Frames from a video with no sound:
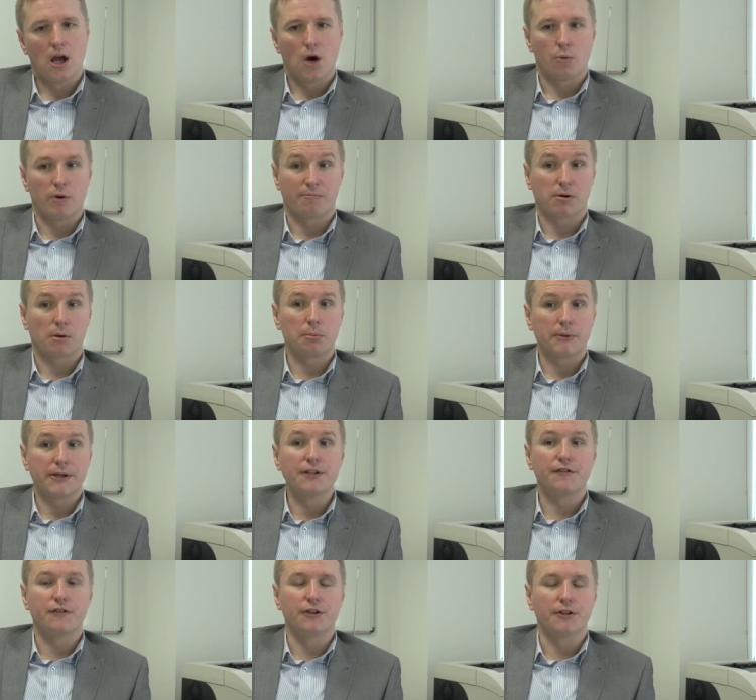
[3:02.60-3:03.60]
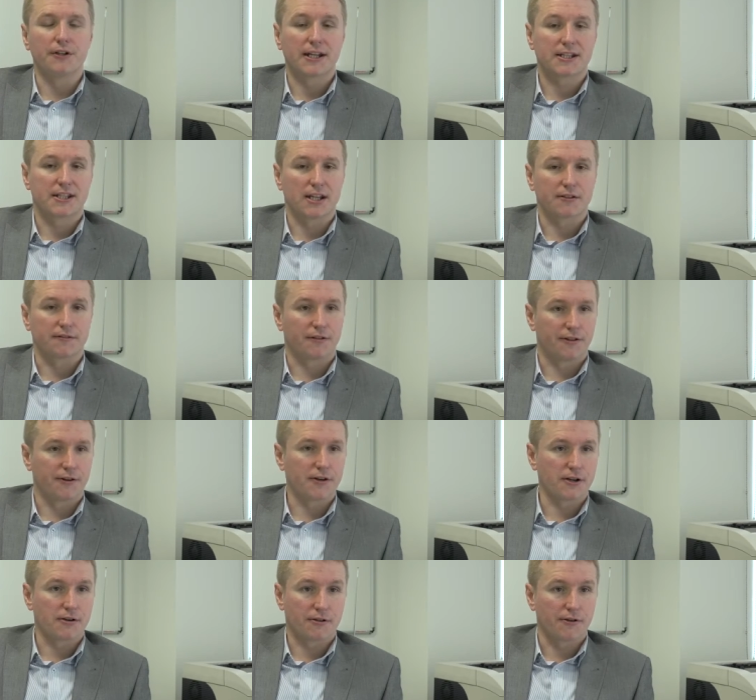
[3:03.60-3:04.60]
We've probably interviewed in excess of
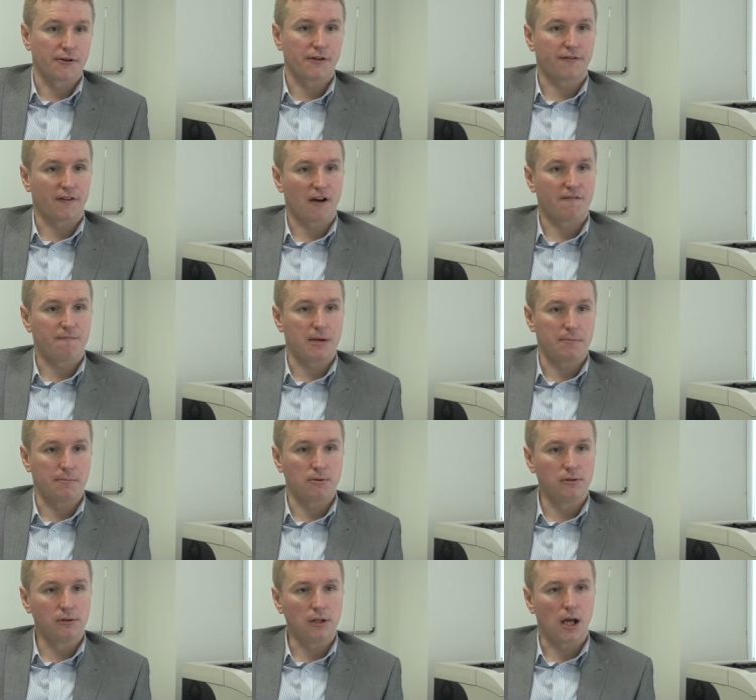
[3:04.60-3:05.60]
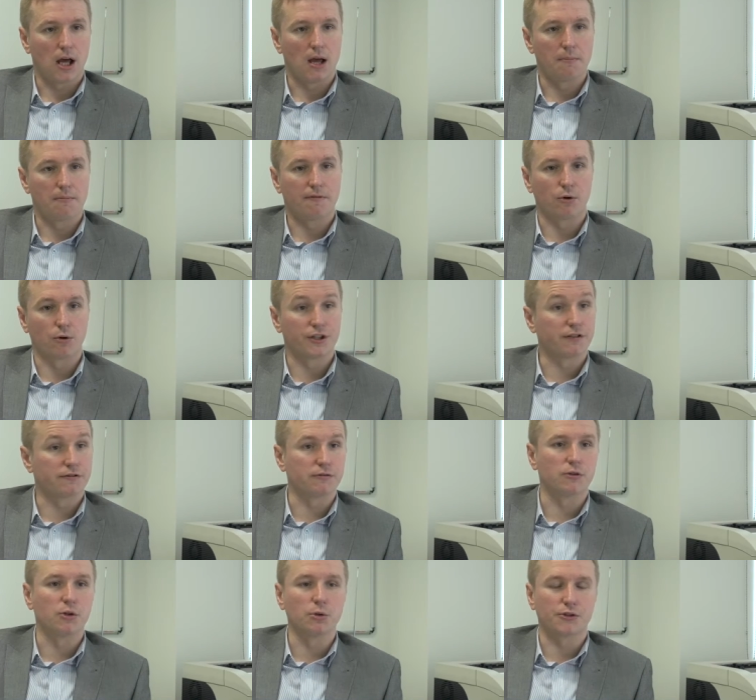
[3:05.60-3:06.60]
30 or 35 people for
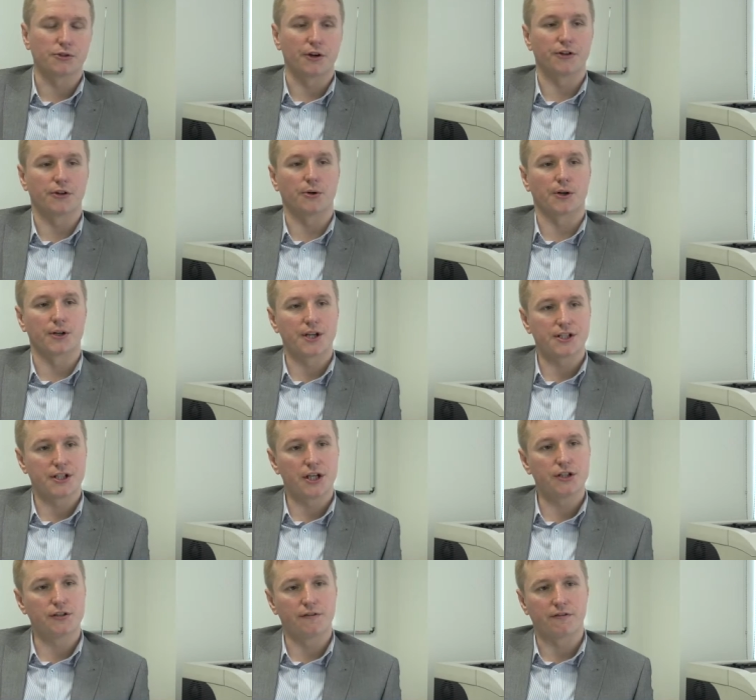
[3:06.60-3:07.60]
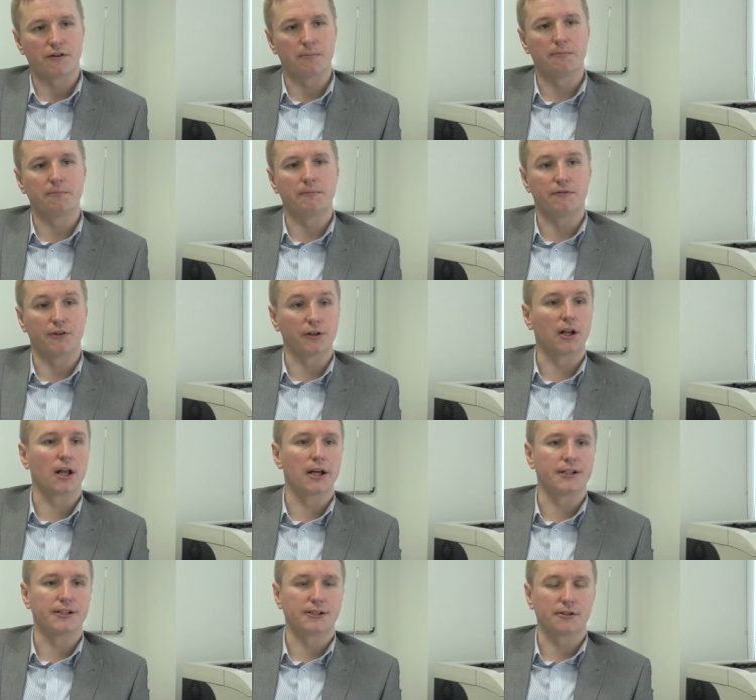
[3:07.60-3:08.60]
different roles throughout the organisation, from
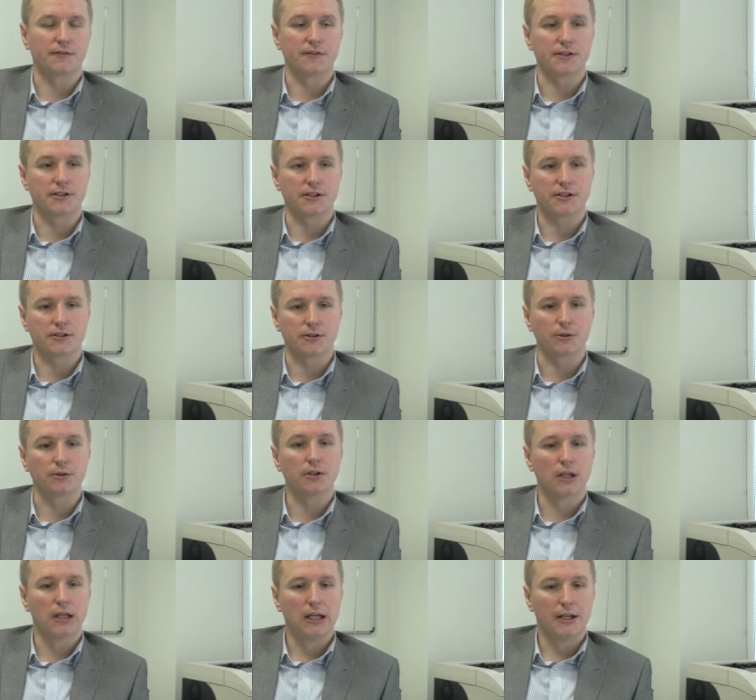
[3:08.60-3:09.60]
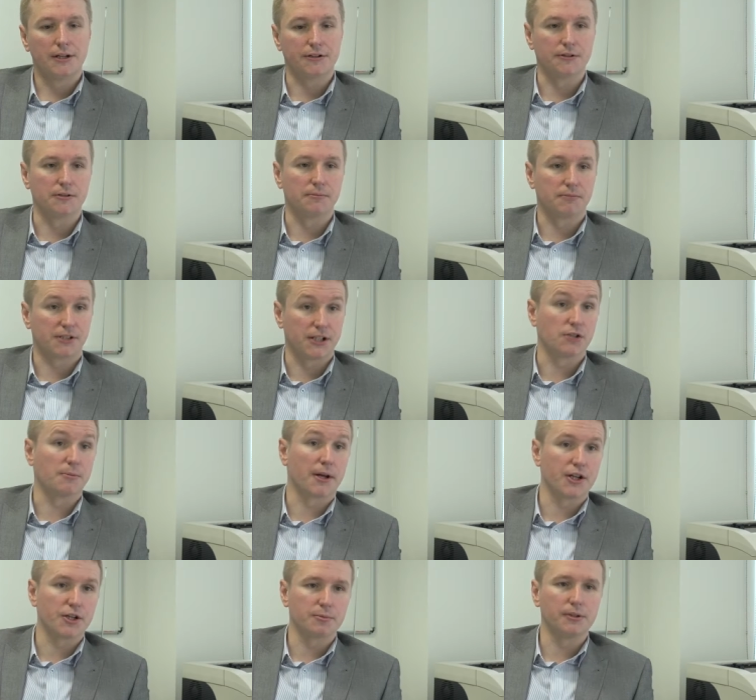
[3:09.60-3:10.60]
frontline services to senior
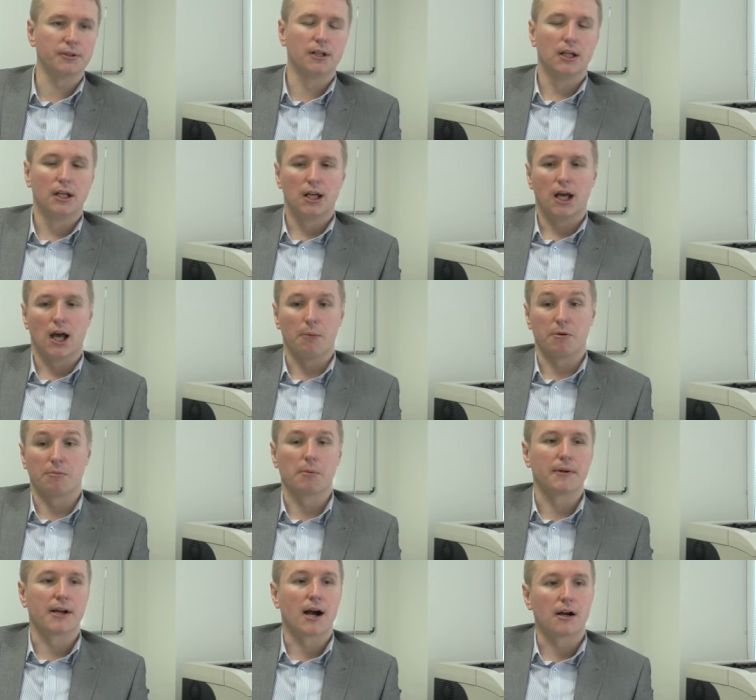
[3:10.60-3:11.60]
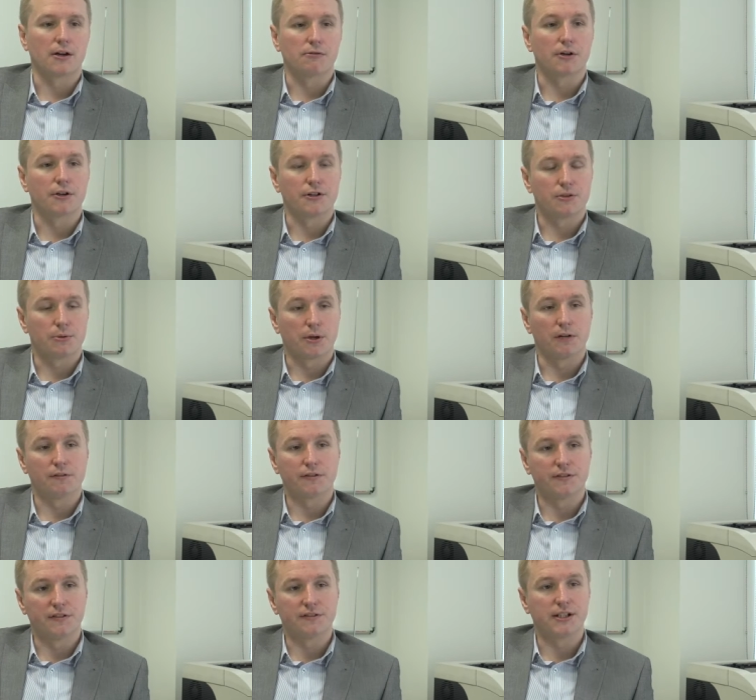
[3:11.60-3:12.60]
management, and we've probably hired around 12
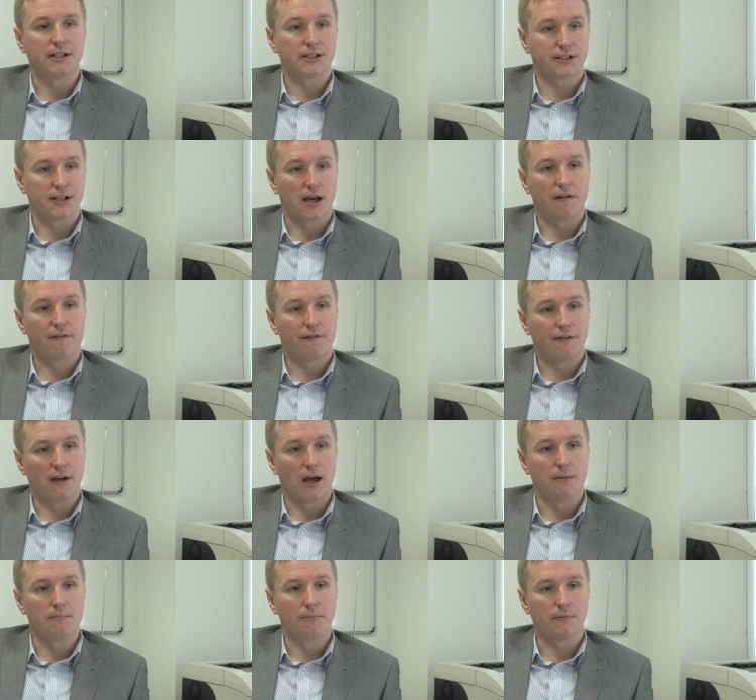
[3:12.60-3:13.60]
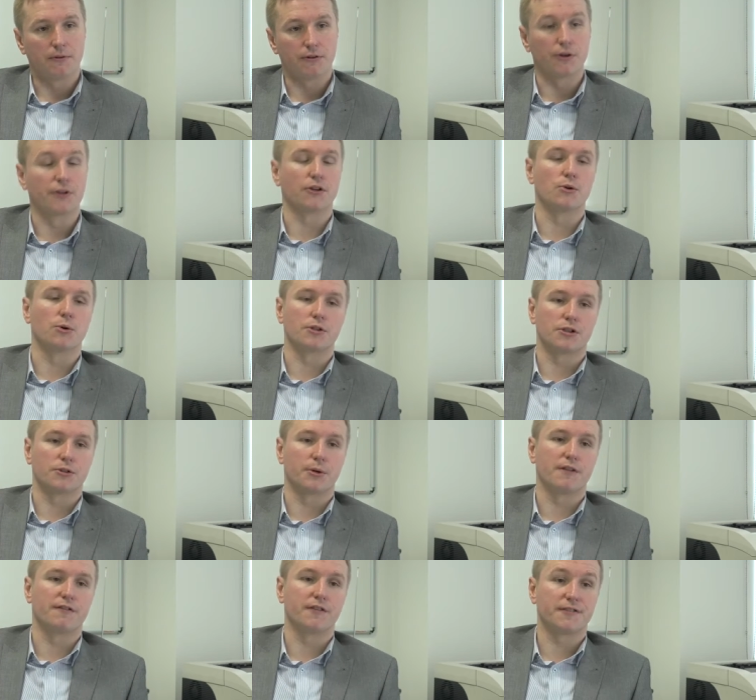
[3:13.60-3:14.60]
to 15 staff throughout the course of
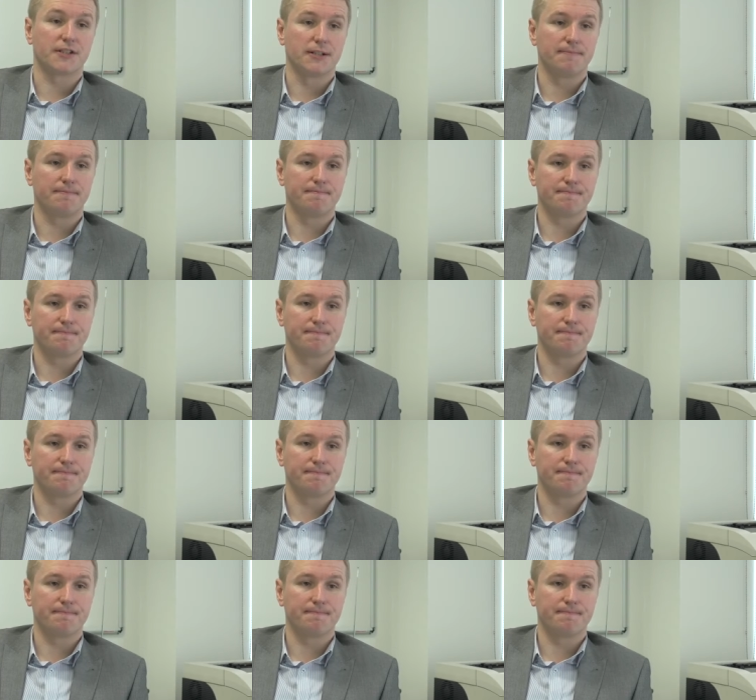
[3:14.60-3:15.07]
2015.